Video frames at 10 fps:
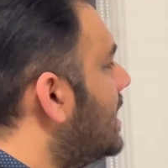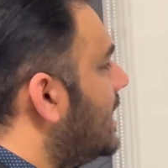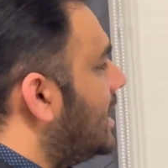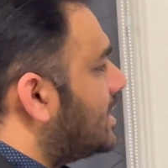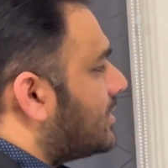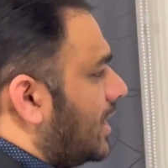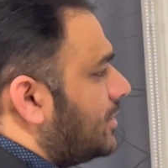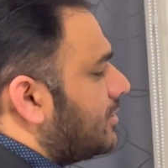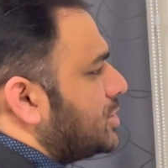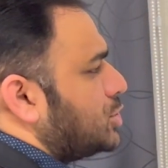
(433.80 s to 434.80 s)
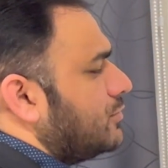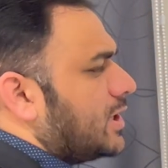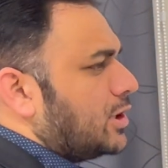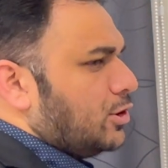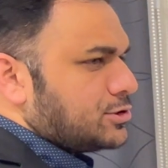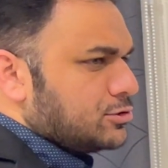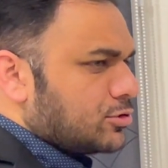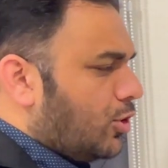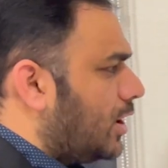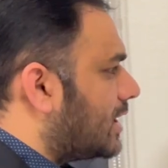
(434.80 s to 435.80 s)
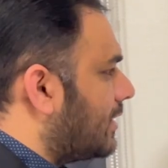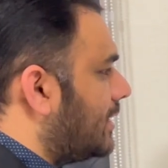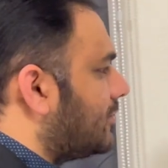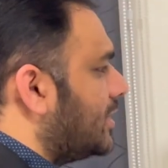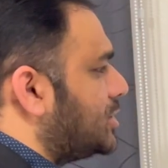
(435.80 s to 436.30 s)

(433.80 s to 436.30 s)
In current ratio, we can also call current